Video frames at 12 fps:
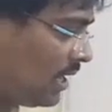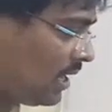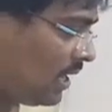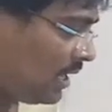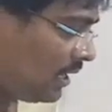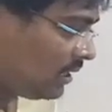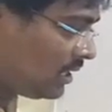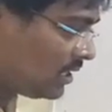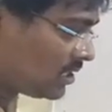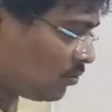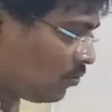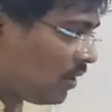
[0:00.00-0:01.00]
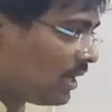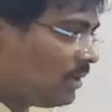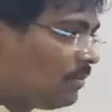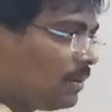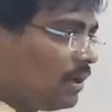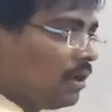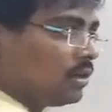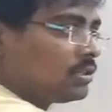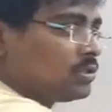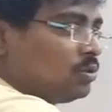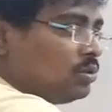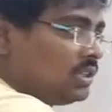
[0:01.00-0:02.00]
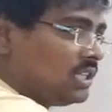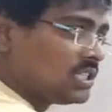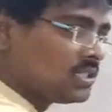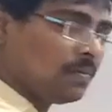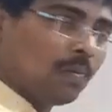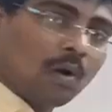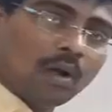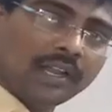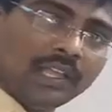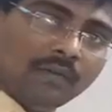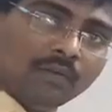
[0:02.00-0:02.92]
Here this y belongs to this body